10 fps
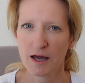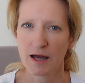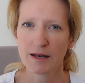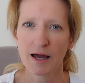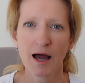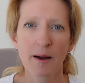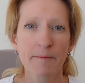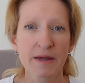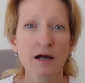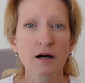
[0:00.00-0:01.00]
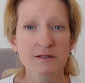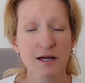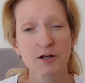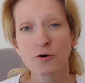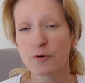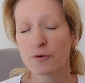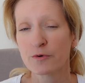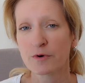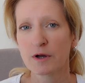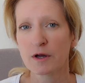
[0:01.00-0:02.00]
And I, because I know
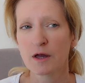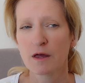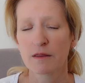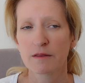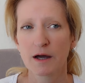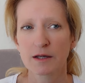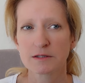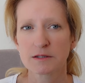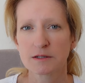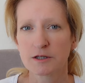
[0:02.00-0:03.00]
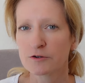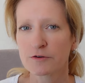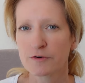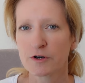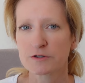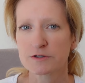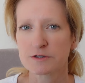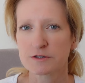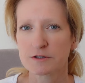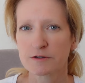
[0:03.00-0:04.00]
that the
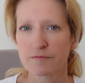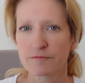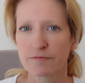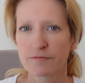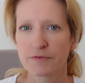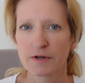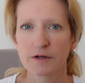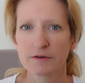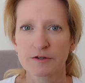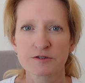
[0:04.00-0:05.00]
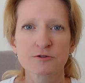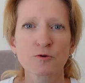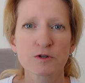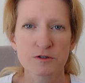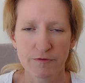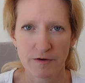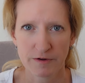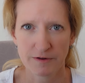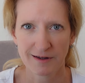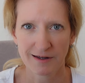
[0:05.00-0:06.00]
universe the, the source of
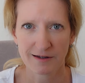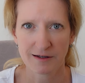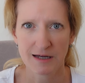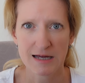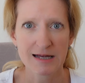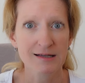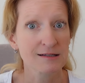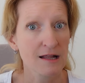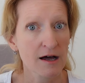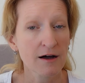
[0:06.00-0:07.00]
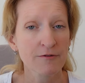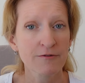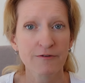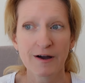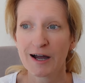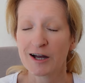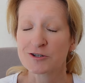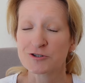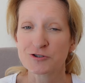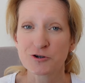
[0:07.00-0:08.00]
everything is love
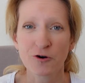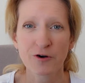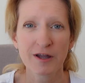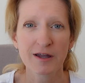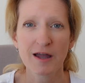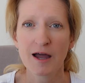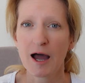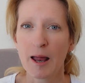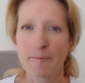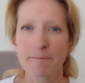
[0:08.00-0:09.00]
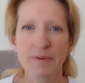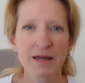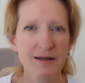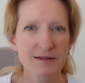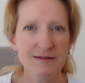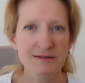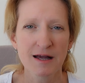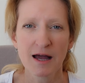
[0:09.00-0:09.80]
and joy and peace